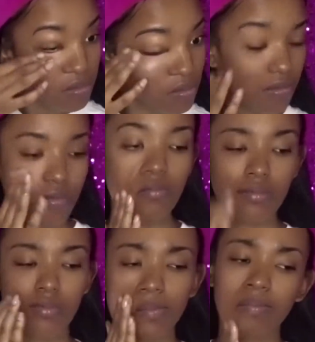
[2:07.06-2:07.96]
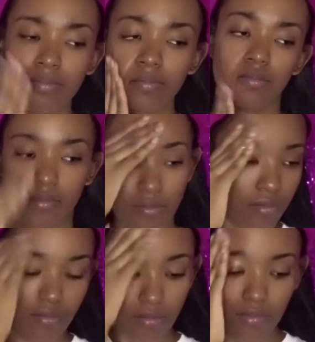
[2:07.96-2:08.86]
So I'm going to rub that all
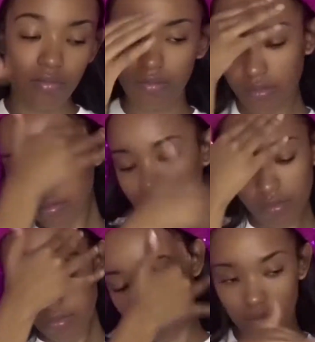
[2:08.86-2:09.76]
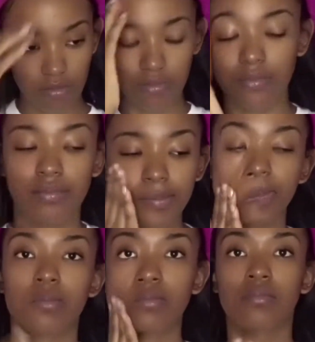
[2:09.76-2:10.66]
in. And this is very
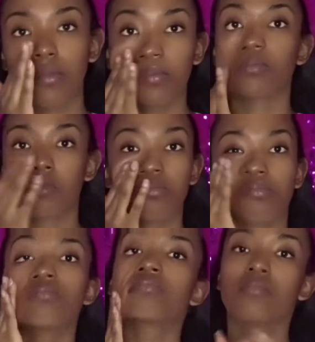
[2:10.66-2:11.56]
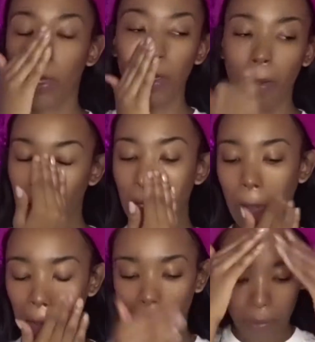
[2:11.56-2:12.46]
thick because it's getting into my
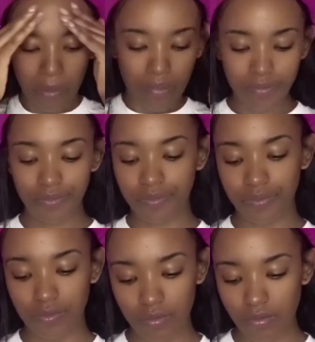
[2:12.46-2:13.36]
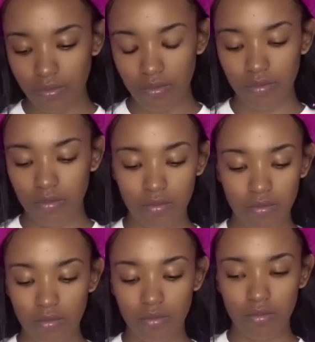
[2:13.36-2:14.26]
pores, making sure my
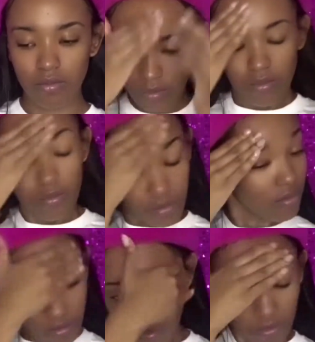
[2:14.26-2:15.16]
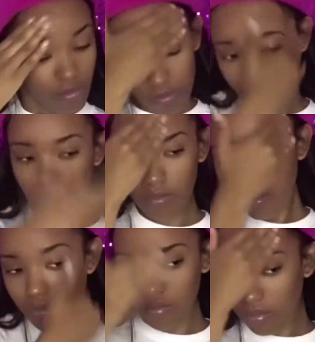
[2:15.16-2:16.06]
pores aren't shown.
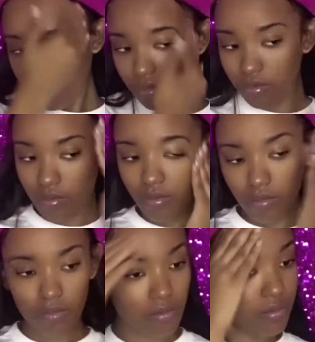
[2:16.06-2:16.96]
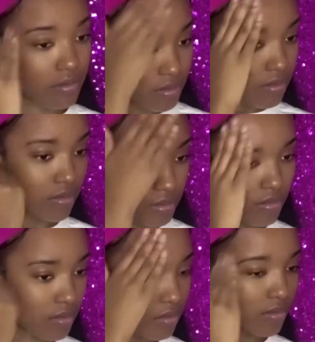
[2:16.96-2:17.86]
Pretty much camouflages my
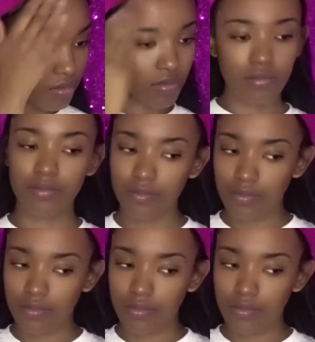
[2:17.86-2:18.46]
huge pores.